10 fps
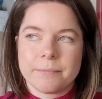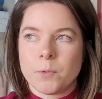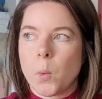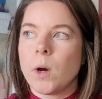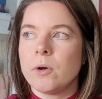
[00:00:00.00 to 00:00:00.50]

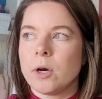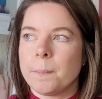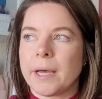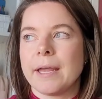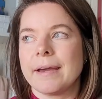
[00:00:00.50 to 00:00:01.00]
woke
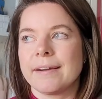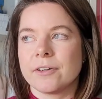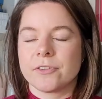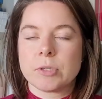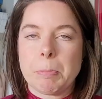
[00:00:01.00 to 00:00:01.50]
up and I
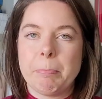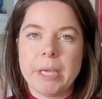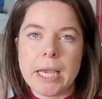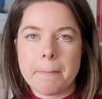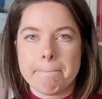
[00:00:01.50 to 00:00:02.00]
got this
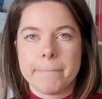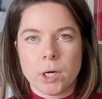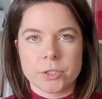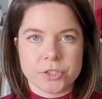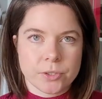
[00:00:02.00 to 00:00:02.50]
big
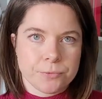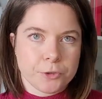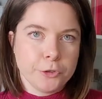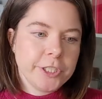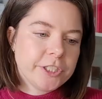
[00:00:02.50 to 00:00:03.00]
box of
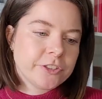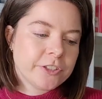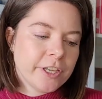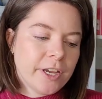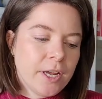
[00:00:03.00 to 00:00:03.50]
goodies
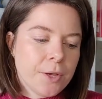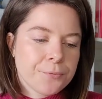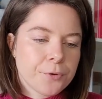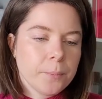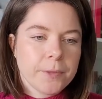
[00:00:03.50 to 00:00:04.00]

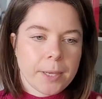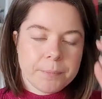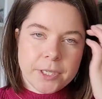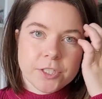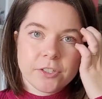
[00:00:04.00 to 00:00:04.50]
from them.
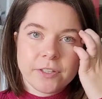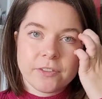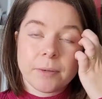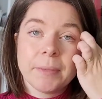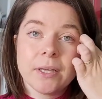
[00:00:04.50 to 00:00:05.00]
They sent
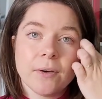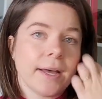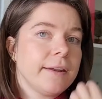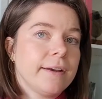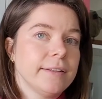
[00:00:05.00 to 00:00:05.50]
in the mail,
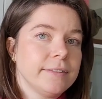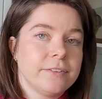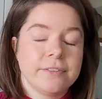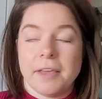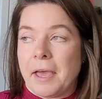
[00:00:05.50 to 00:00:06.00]
and I
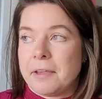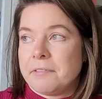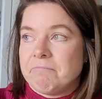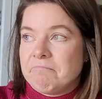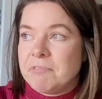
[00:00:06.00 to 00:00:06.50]

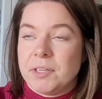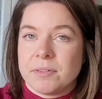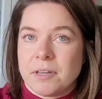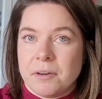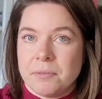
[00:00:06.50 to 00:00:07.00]
hadn't
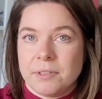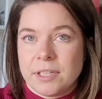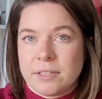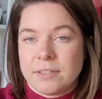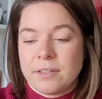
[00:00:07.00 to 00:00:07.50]
even known
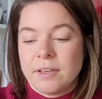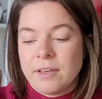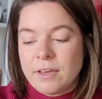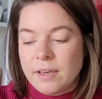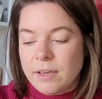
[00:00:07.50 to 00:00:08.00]
that
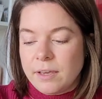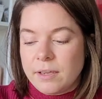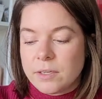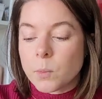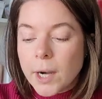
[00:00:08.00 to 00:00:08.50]

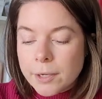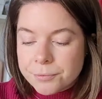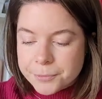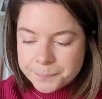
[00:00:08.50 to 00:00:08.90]
it arrived.